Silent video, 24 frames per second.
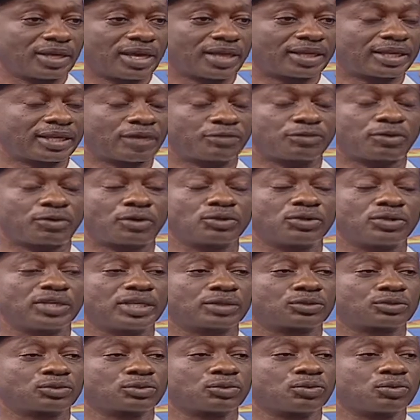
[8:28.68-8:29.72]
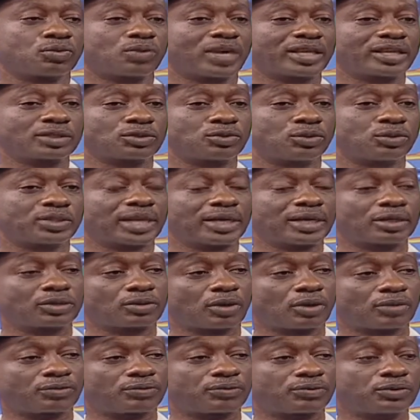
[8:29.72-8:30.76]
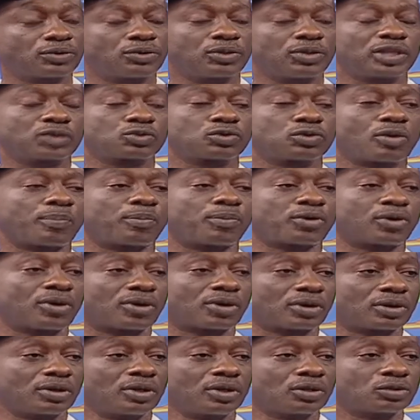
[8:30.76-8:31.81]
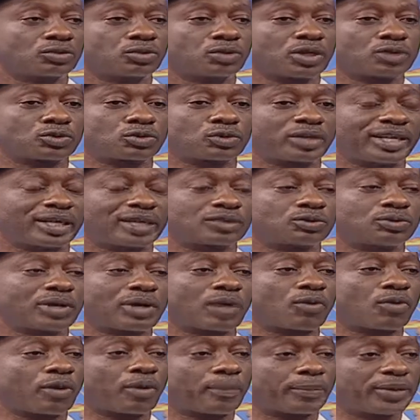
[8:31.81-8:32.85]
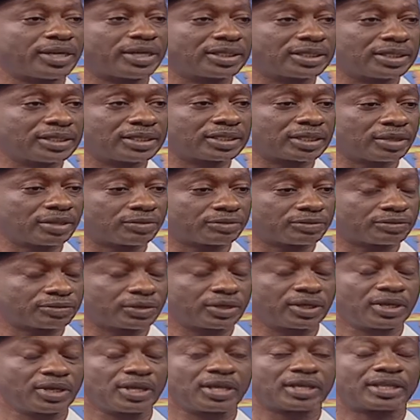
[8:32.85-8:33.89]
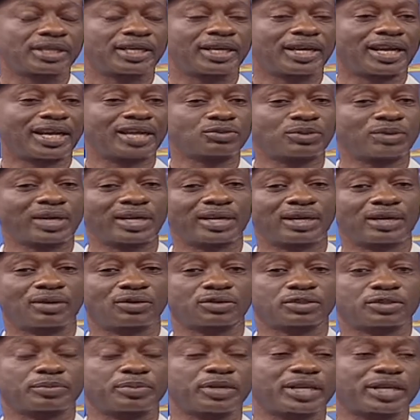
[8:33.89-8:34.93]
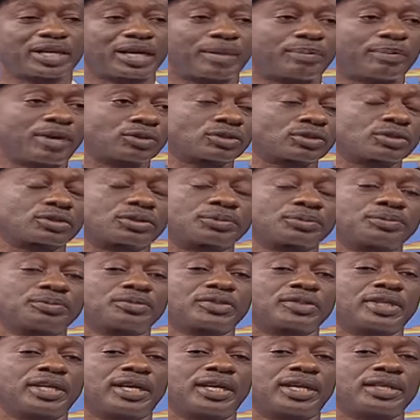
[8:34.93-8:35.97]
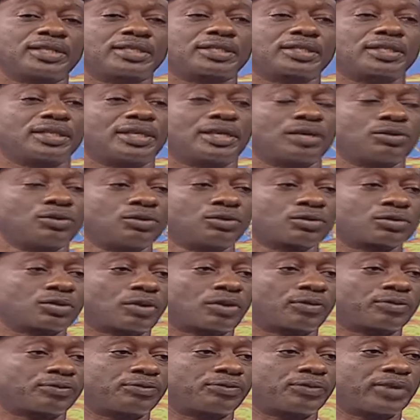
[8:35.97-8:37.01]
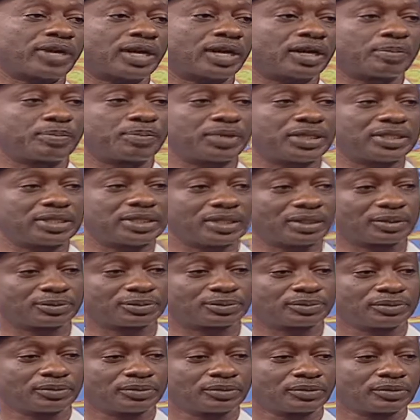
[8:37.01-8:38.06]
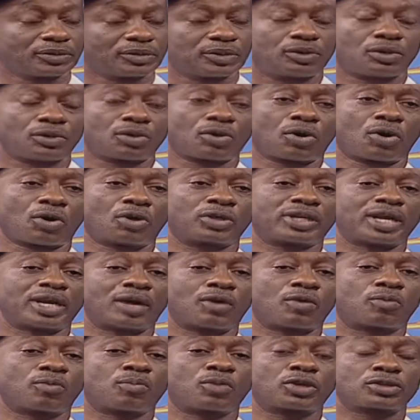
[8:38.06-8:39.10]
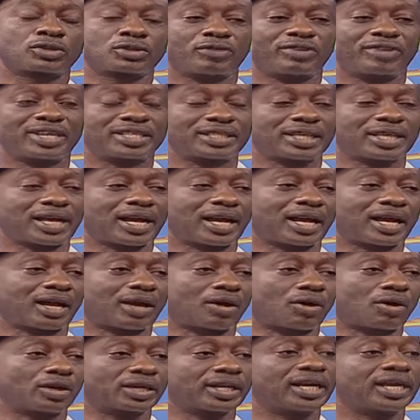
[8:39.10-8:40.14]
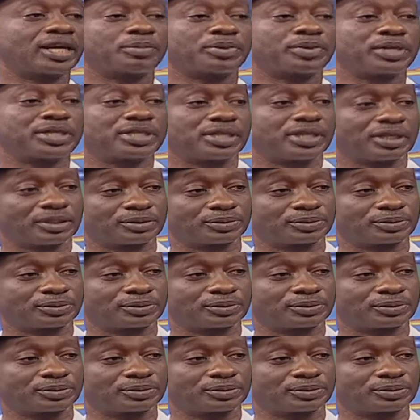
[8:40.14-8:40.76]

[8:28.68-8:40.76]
And therefore you need to, once you turn it off, you need to unplug to ensure that you are completely safe. The last one I'll speak about is the use of LPG. You know, now most of us are on LPG.